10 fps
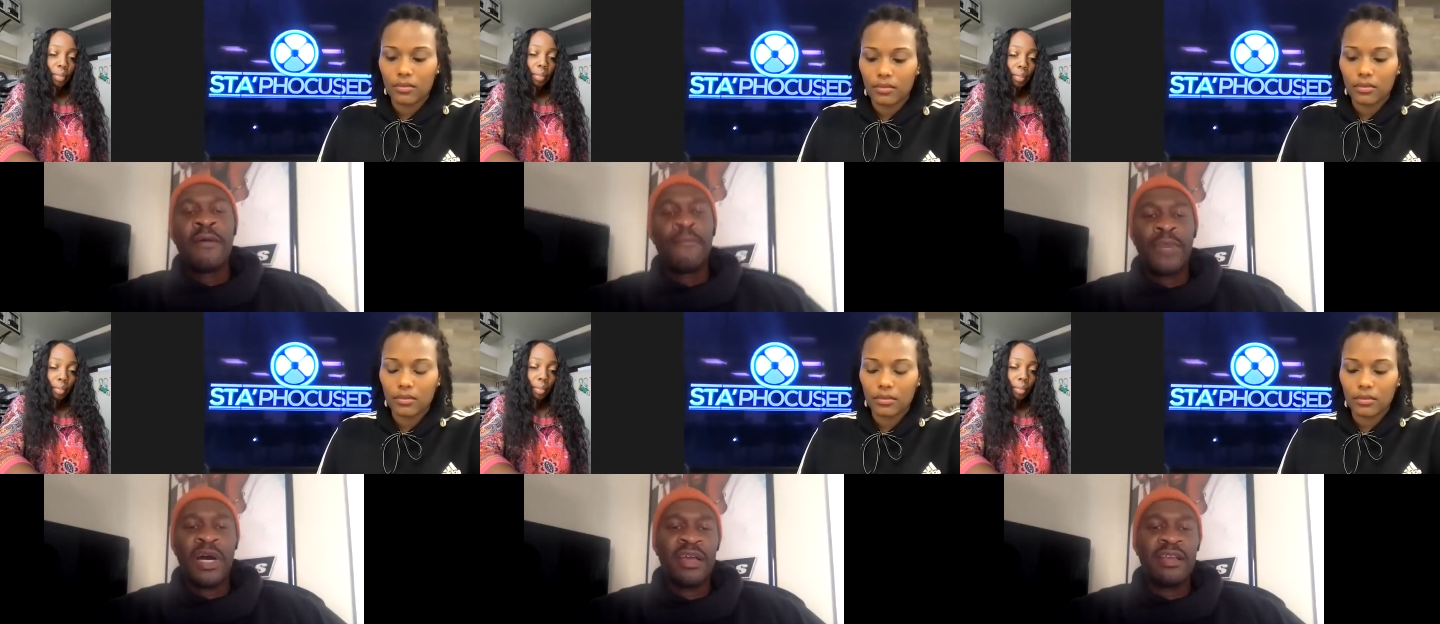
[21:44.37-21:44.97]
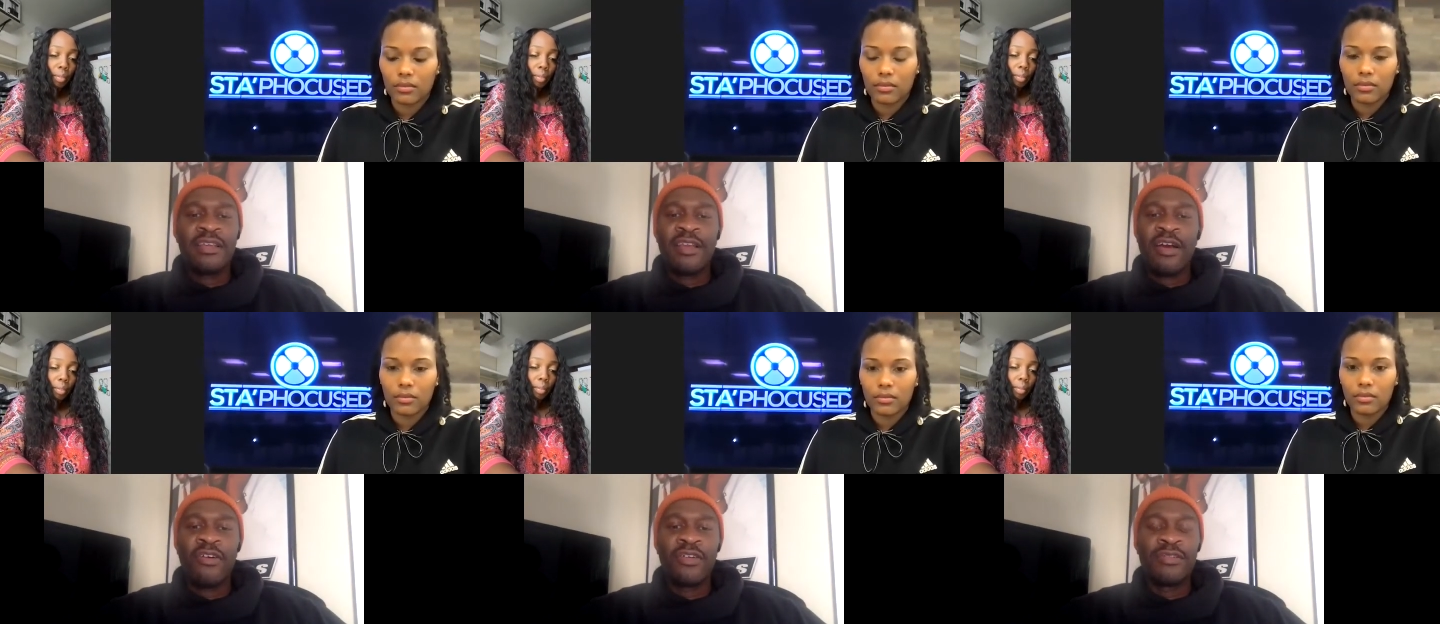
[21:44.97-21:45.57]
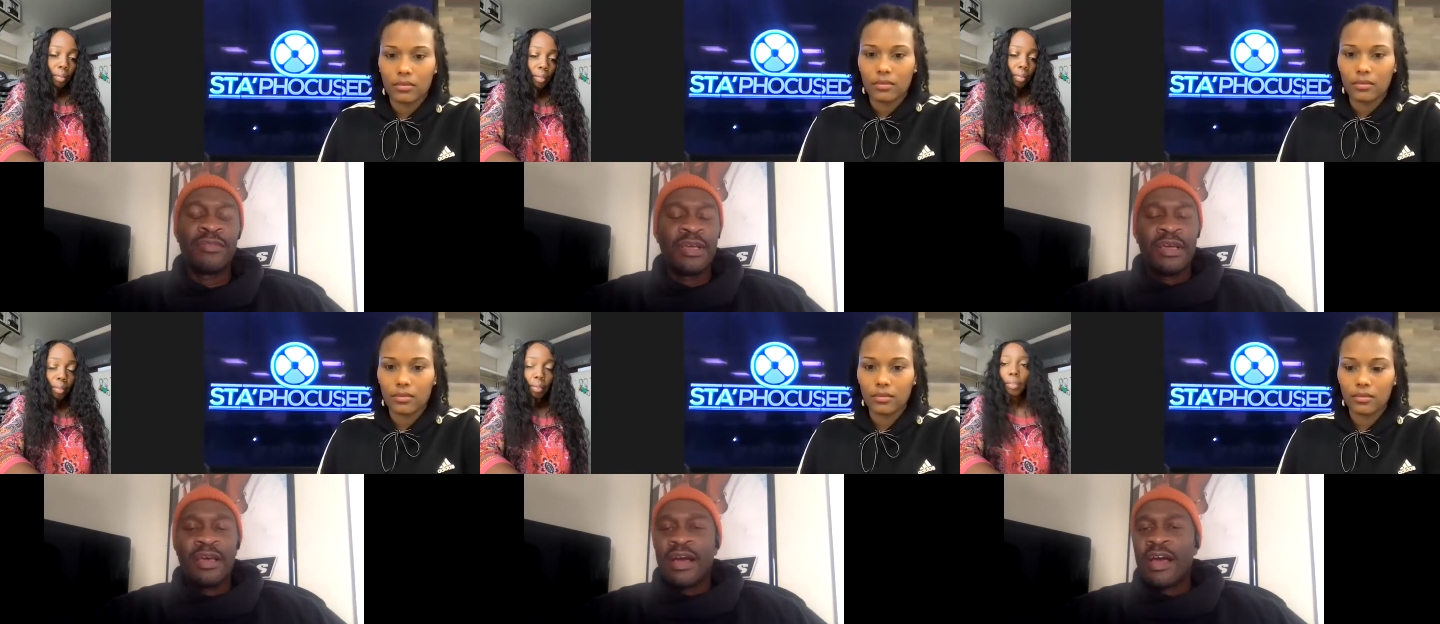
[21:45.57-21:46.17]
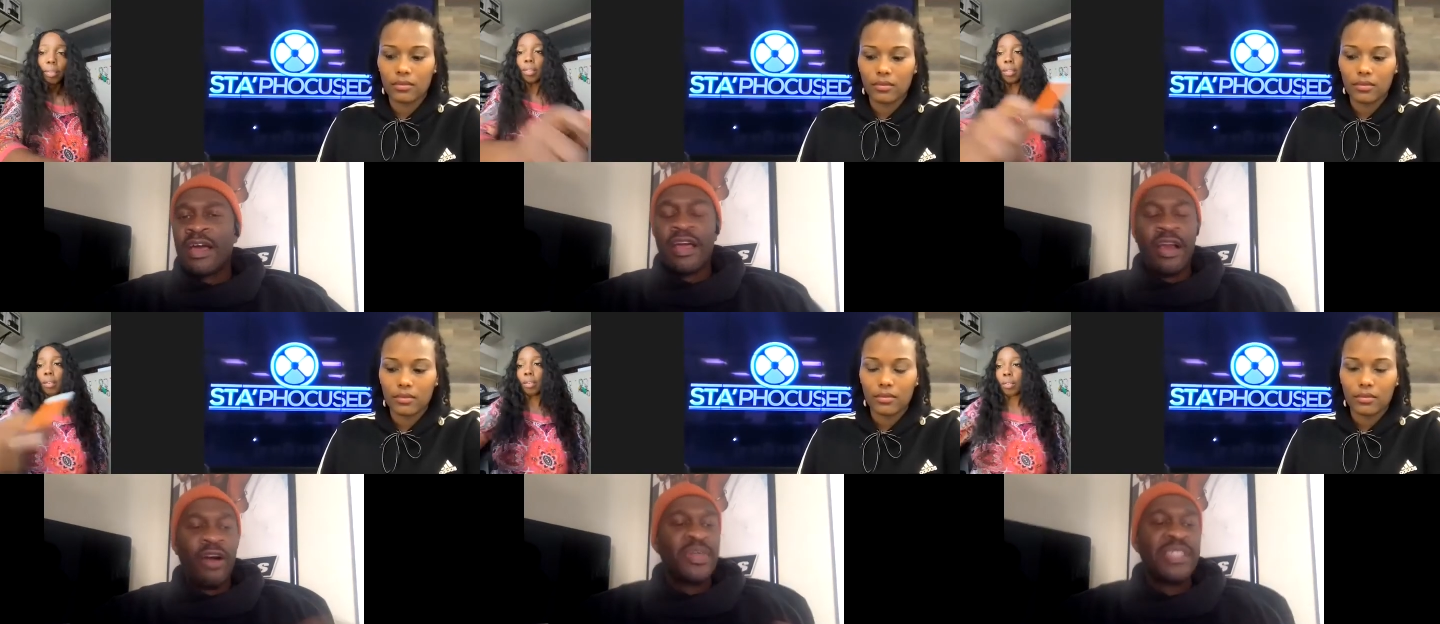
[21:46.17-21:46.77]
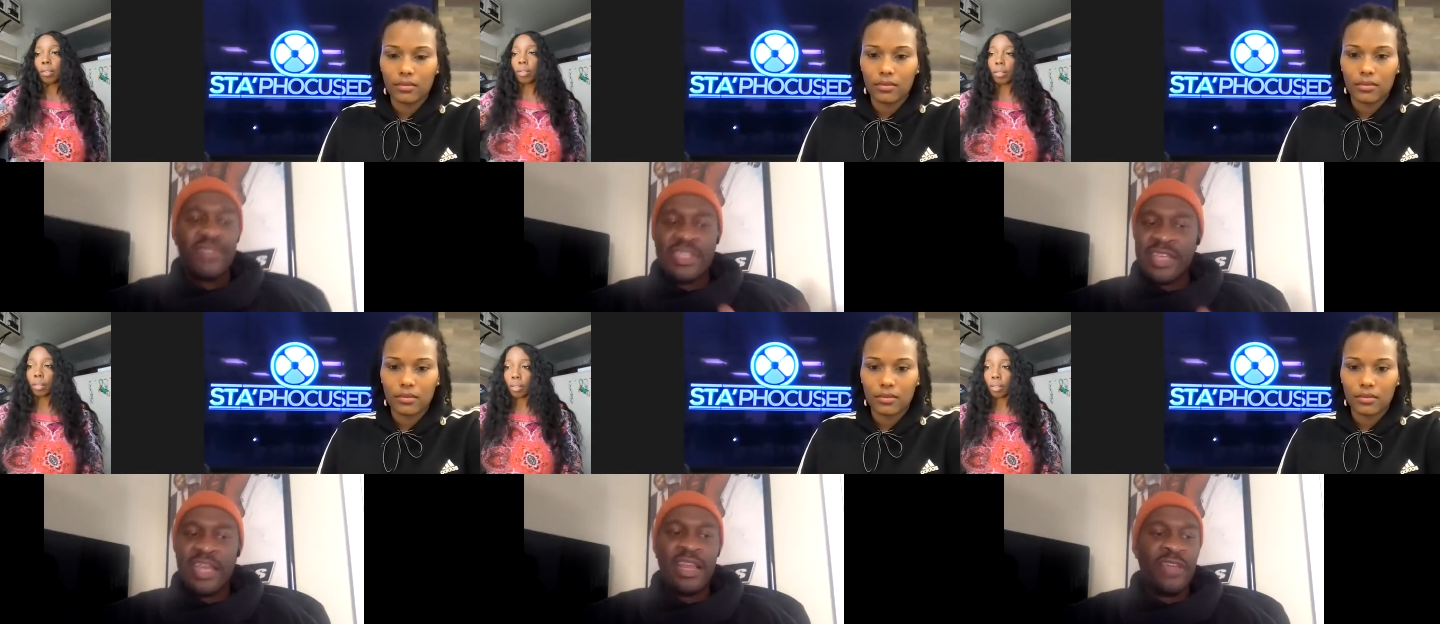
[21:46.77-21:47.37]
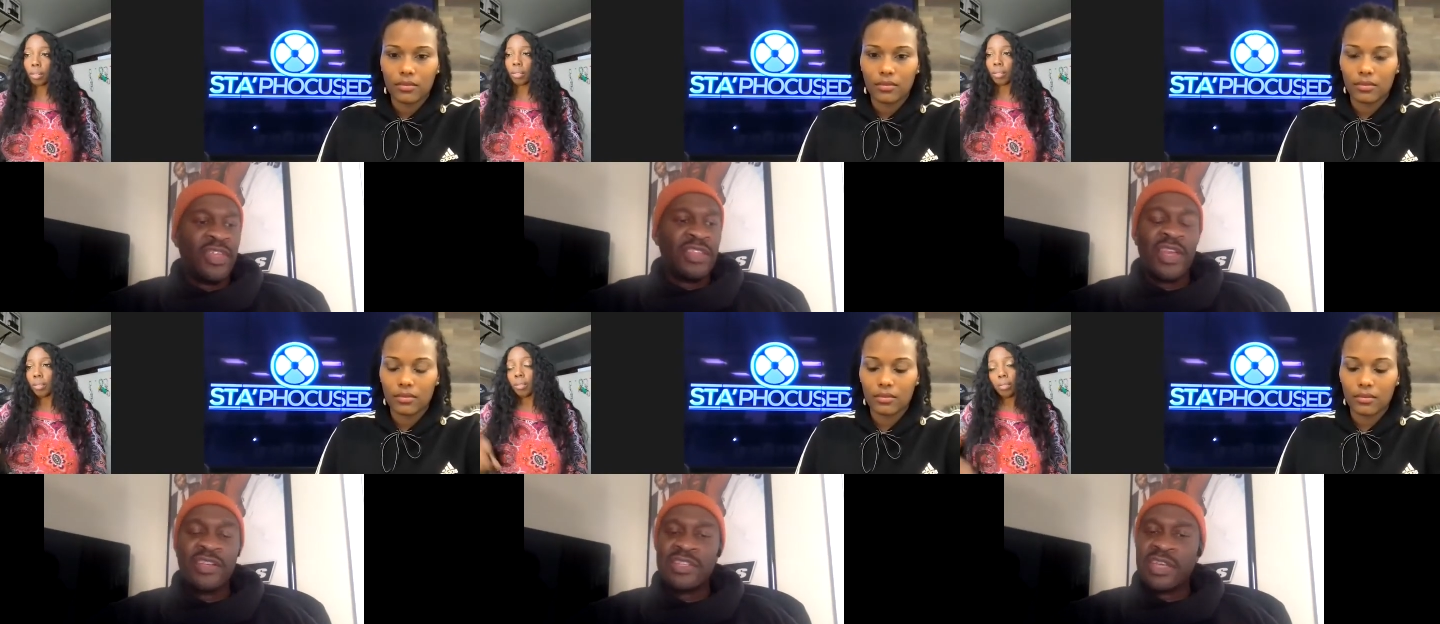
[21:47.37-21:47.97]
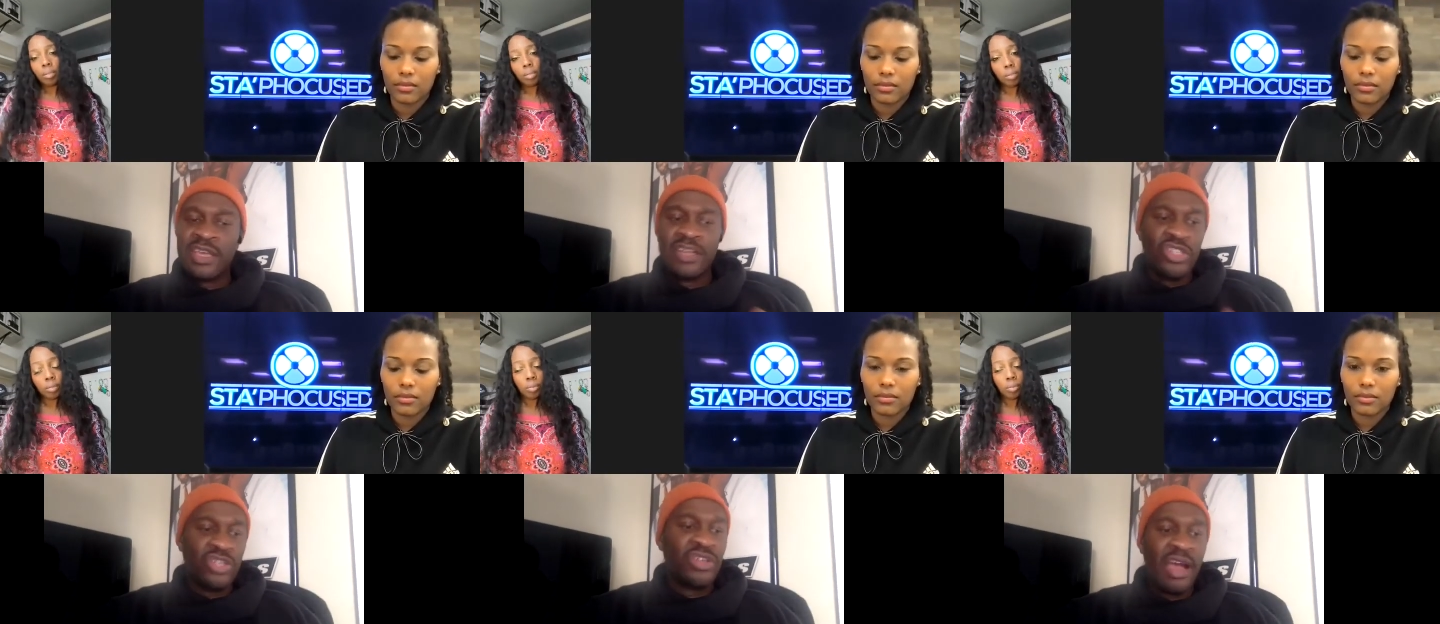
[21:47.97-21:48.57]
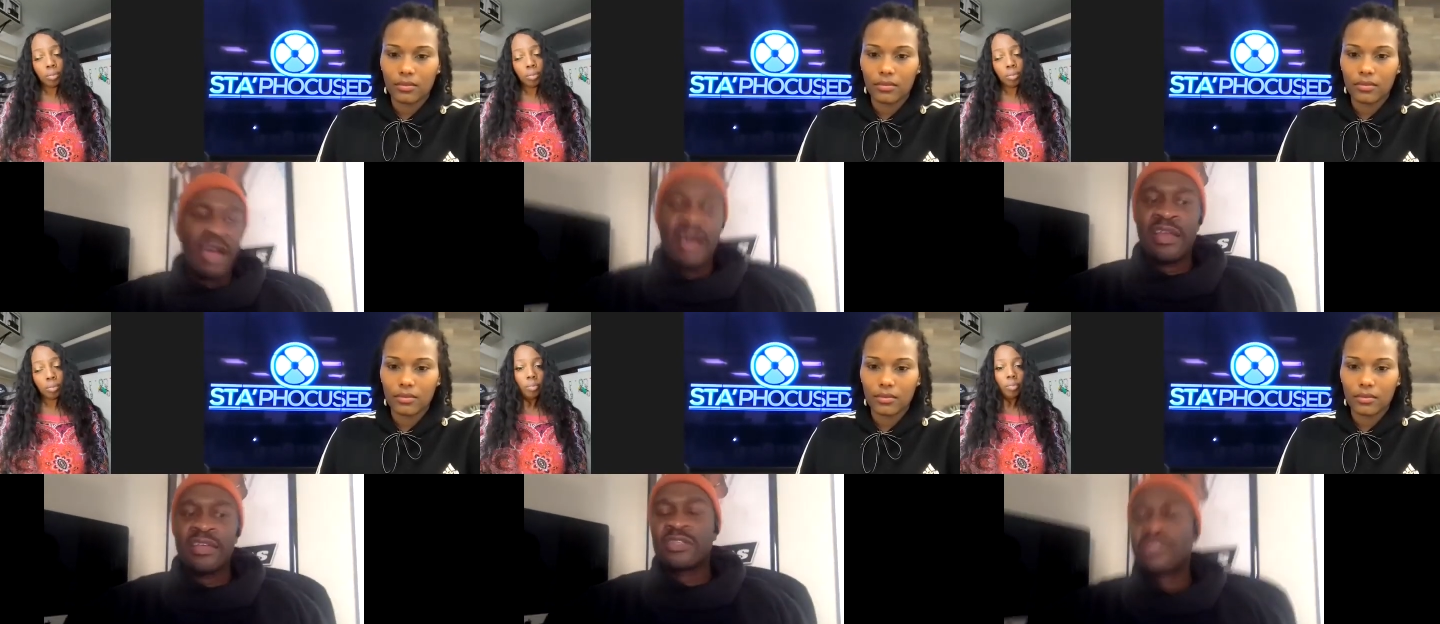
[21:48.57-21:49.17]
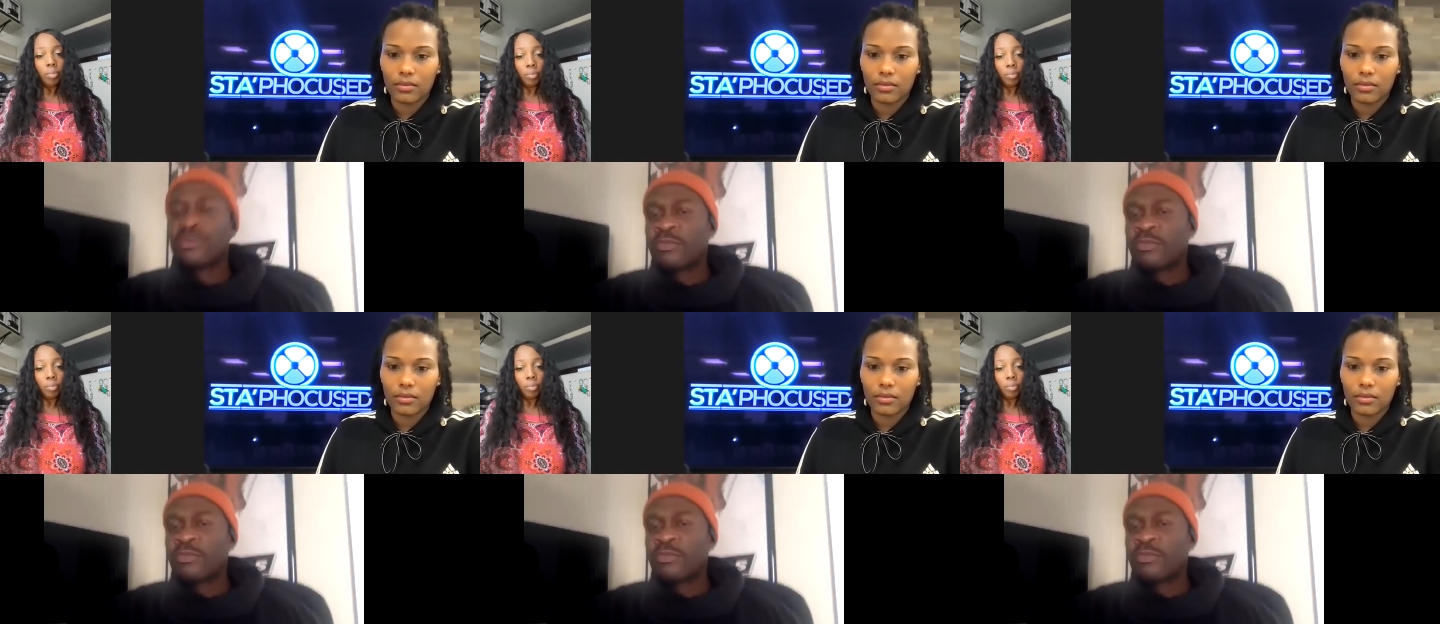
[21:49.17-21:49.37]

Speaker 1: but you know, and I, I always have to say that if there's a kid in junior high that is super